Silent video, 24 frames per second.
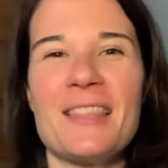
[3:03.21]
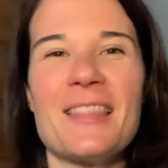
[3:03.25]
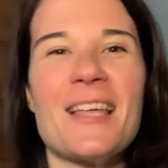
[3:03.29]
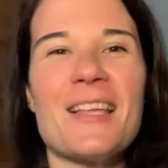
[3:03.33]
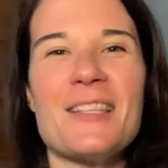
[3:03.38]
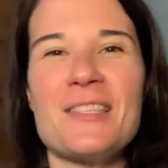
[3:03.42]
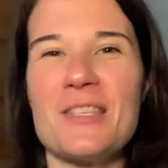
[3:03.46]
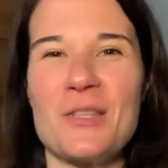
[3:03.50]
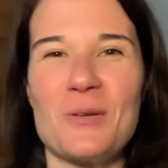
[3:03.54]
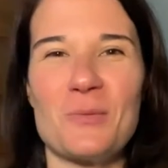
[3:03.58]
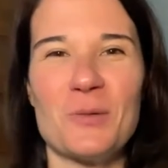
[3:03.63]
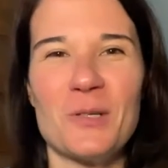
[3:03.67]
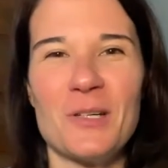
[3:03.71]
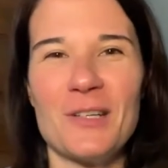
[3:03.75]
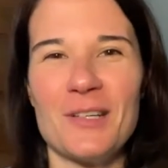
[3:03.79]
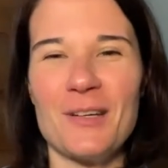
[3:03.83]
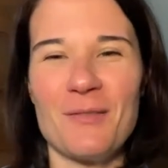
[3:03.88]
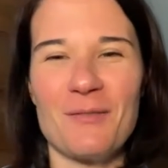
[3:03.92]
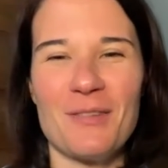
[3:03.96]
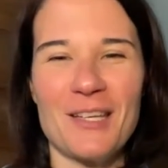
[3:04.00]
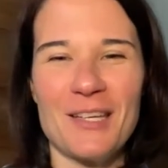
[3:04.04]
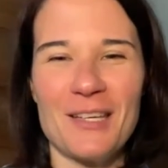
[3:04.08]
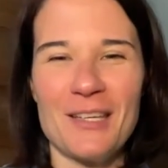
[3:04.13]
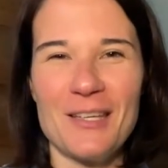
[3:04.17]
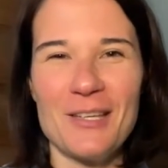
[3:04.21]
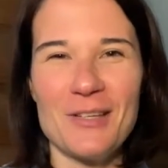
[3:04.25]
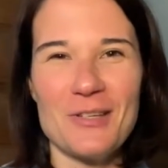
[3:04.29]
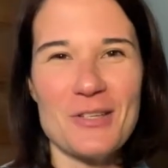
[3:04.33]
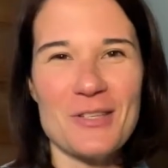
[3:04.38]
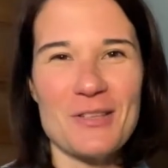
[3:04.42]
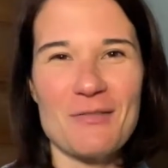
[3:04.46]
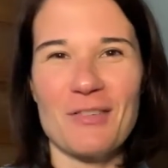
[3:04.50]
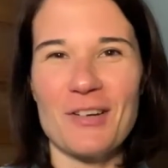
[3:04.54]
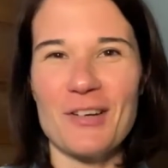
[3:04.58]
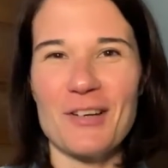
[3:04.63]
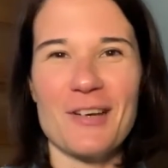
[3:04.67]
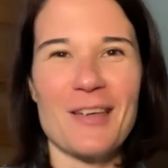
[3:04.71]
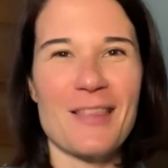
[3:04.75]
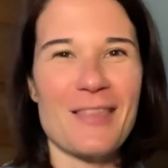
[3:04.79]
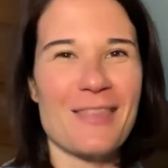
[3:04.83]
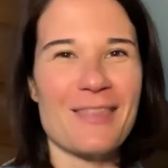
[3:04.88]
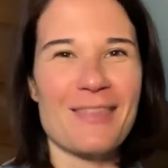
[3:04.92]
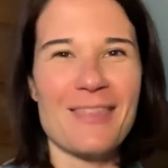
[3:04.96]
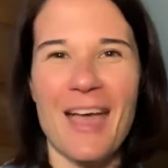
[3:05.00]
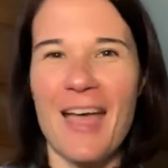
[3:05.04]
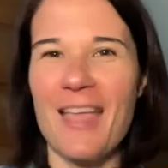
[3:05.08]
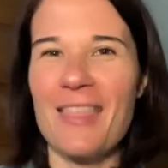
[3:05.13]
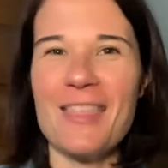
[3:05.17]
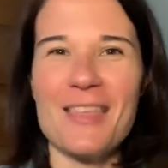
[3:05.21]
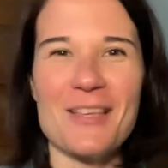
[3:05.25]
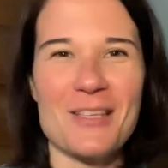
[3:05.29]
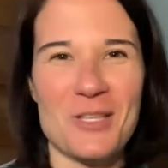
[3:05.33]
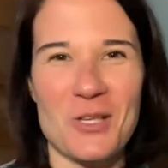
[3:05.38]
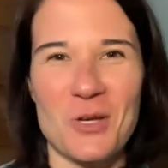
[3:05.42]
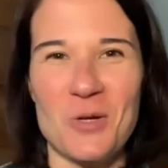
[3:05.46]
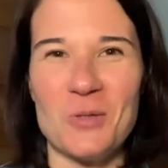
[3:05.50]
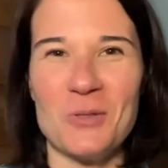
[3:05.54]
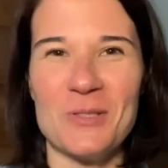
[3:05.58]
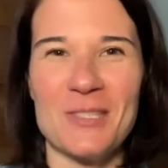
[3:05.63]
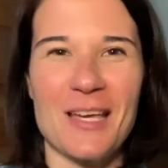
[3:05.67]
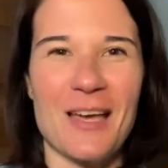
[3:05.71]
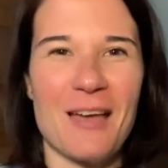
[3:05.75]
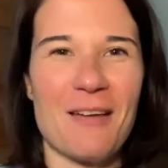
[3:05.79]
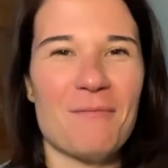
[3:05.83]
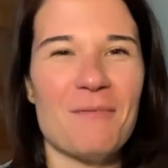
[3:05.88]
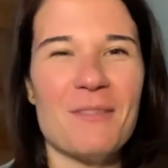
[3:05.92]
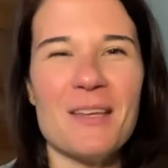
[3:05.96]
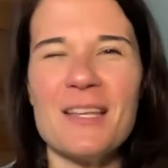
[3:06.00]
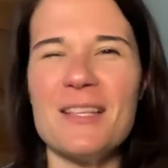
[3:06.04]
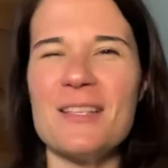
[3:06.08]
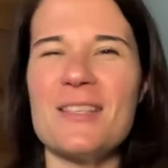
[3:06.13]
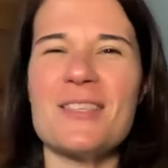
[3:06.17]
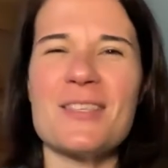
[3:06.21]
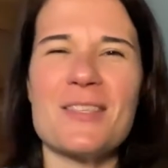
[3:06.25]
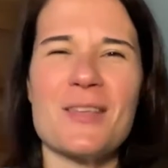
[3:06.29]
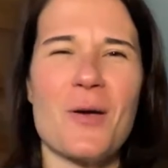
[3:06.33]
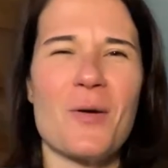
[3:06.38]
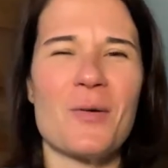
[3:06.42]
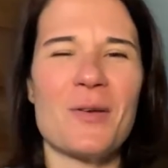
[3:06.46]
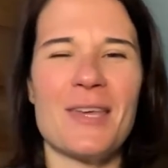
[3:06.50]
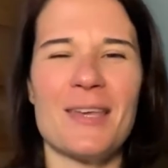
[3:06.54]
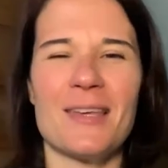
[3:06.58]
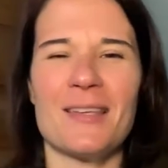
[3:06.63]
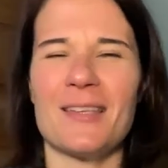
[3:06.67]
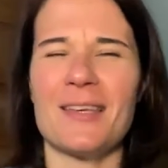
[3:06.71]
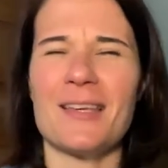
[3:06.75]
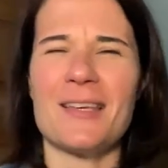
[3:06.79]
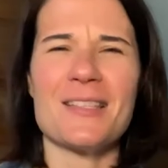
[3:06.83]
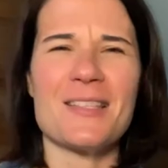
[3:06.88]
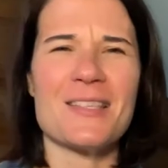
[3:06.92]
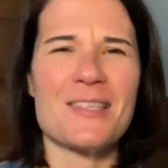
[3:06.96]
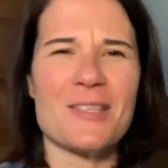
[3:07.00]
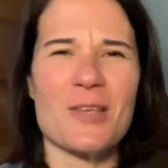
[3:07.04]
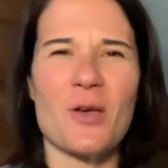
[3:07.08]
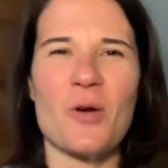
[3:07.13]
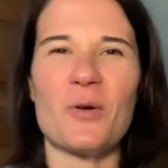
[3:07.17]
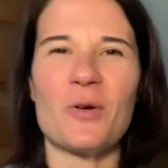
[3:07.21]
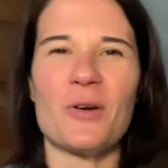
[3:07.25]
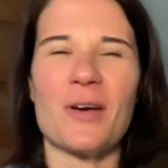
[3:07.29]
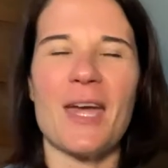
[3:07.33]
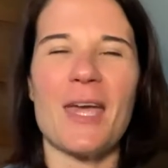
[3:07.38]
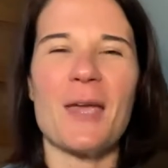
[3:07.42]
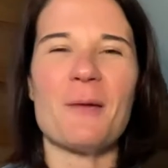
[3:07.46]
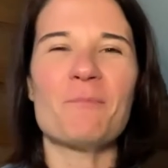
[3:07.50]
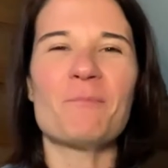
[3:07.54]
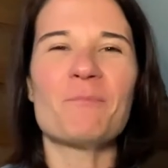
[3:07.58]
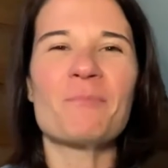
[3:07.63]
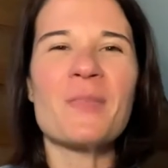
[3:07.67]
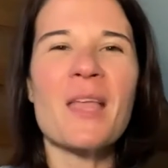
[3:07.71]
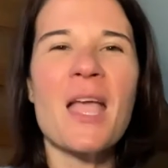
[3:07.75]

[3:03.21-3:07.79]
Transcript: That's the word I'm going to use for that this whole time. It's so healing. It's so great.